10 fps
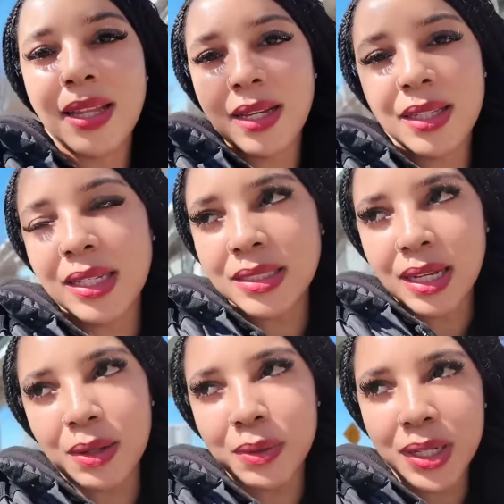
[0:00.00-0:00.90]
That's
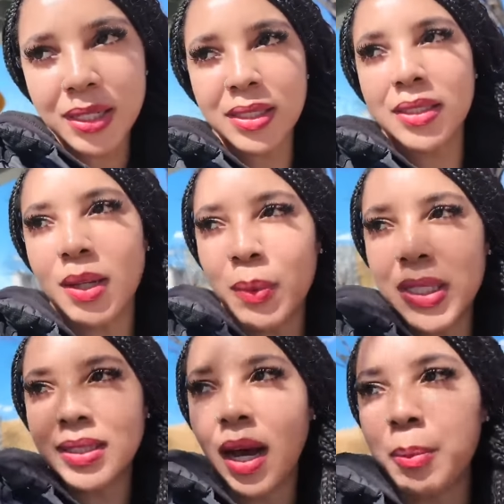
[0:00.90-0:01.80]
not gonna cut it. So we
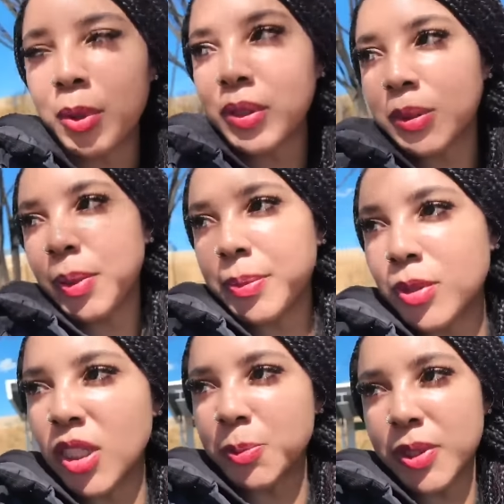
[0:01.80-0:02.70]
need to hop on this
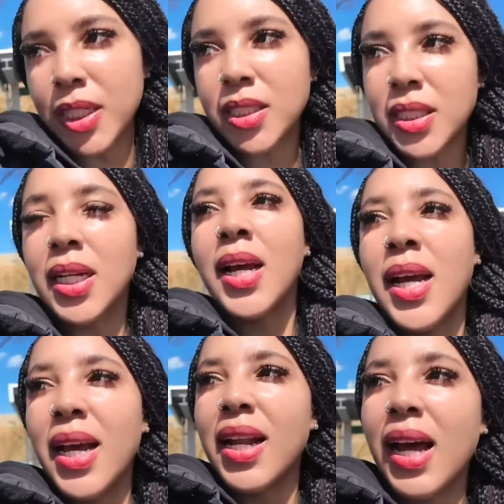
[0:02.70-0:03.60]
public transportation.
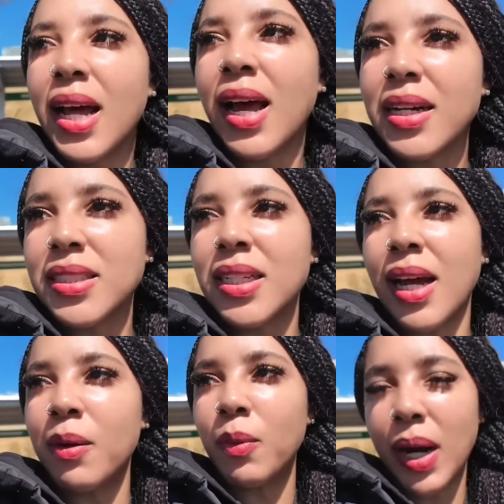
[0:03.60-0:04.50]
And I actually
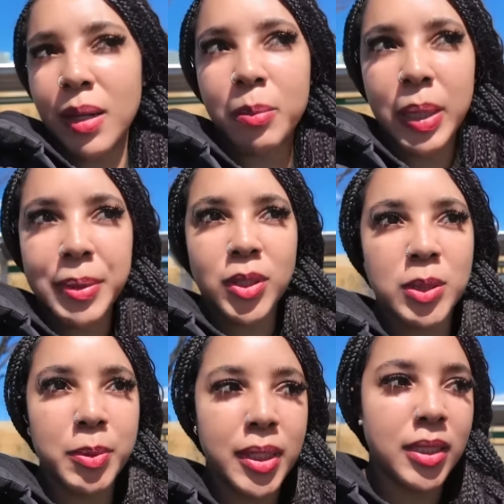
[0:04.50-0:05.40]
like riding public
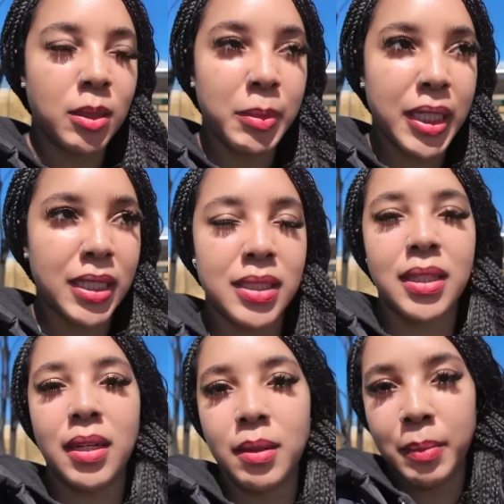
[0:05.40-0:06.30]
transportation
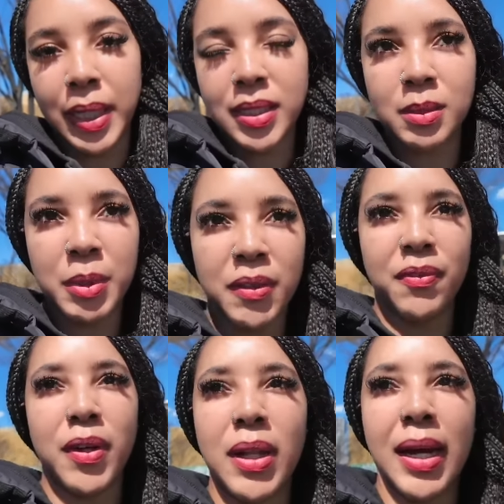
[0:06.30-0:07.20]
because it makes
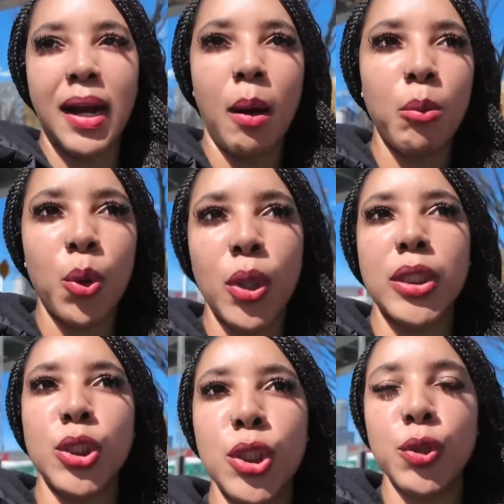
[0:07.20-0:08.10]
feel like I'm more
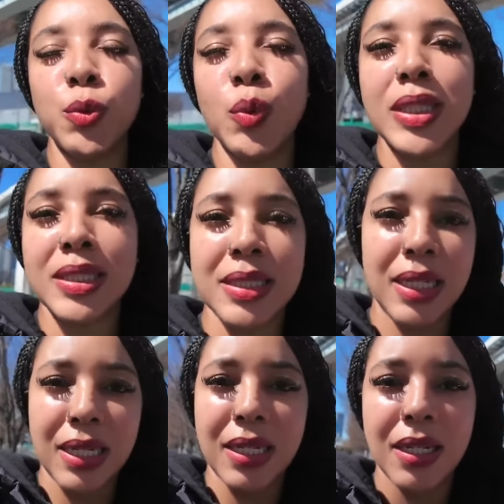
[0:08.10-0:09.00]
in tune with the
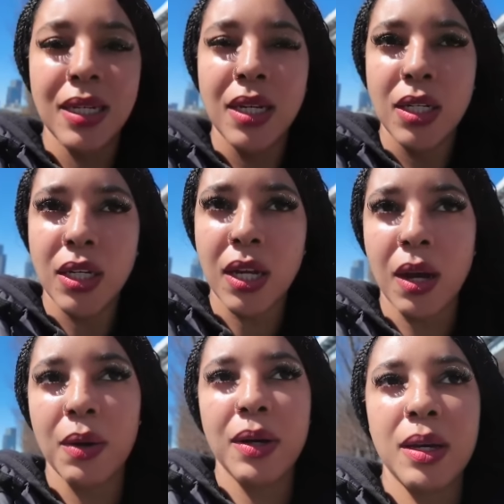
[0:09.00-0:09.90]
city. You
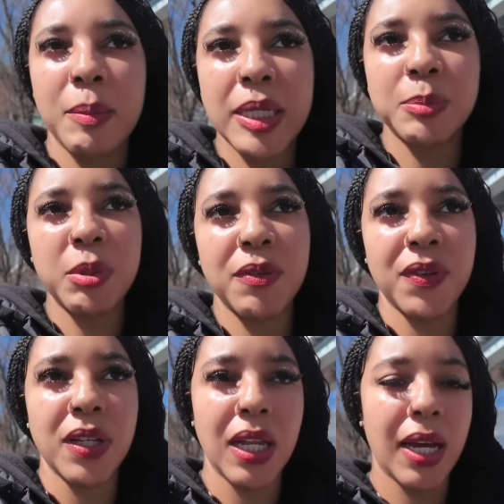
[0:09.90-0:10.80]
know, it makes me
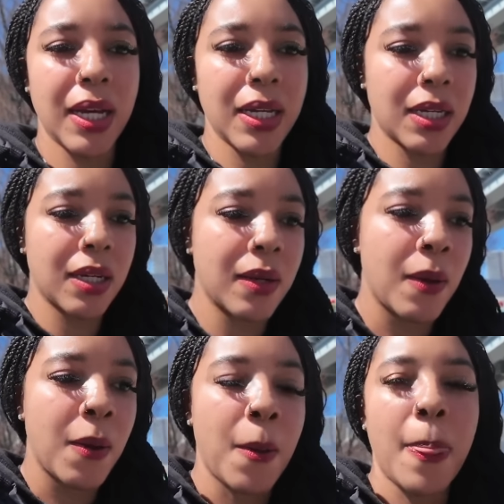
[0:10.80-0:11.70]
feel like
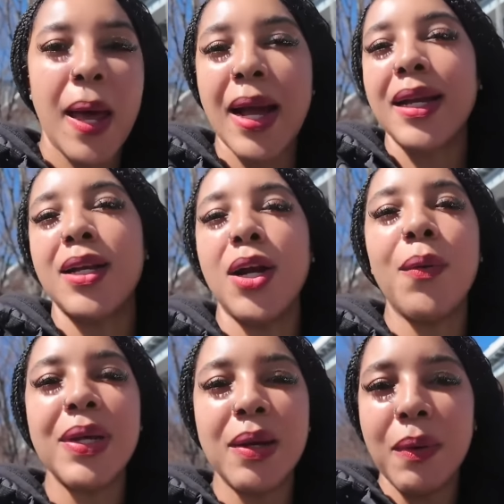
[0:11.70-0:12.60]
I can
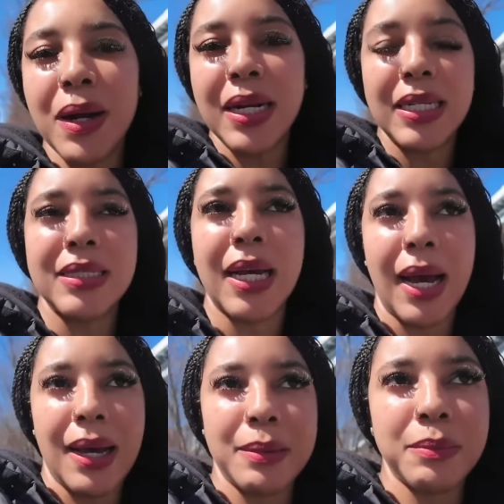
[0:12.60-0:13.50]
go anywhere,
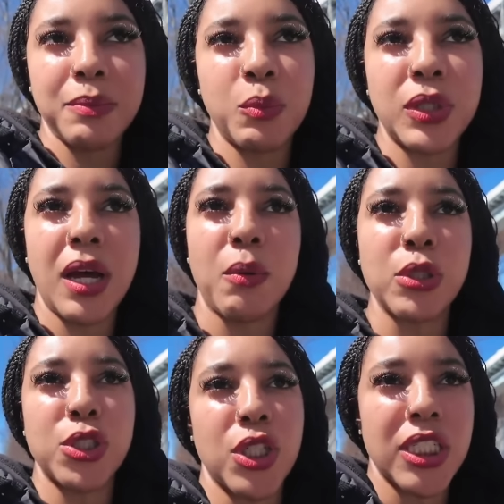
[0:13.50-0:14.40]
anytime without
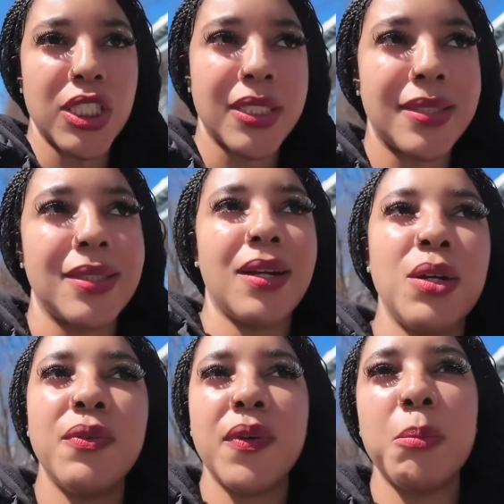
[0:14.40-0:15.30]
restrictions. You know,
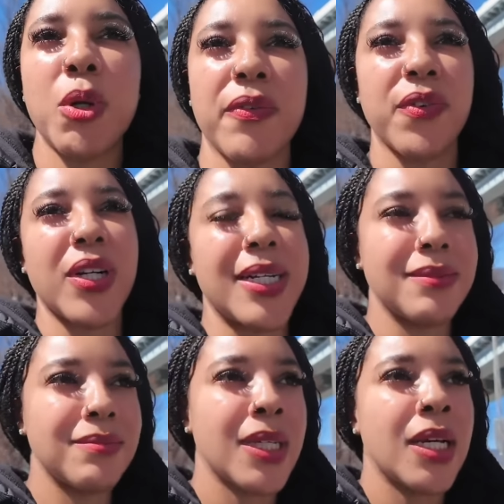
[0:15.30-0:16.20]
you feel more free.
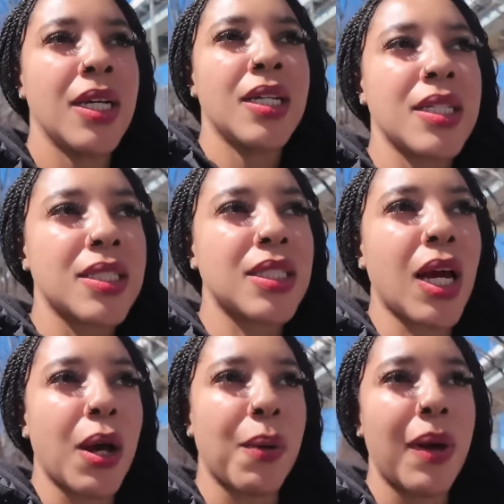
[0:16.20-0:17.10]

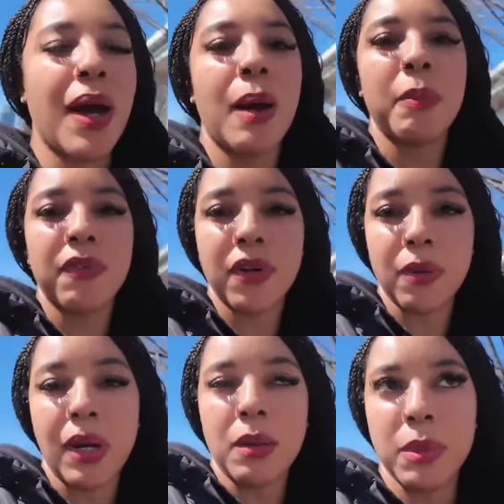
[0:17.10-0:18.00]
So I
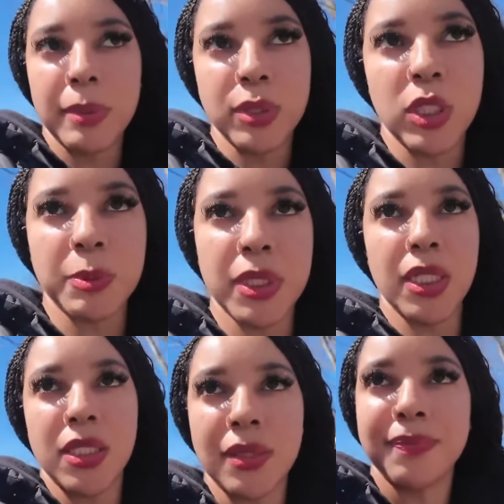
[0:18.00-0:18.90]
prefer riding public
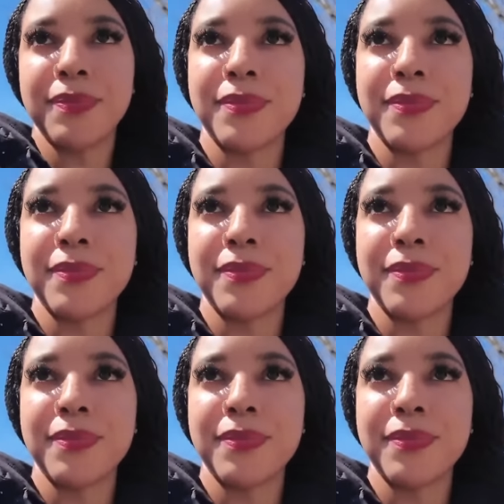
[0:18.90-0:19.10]
transportation.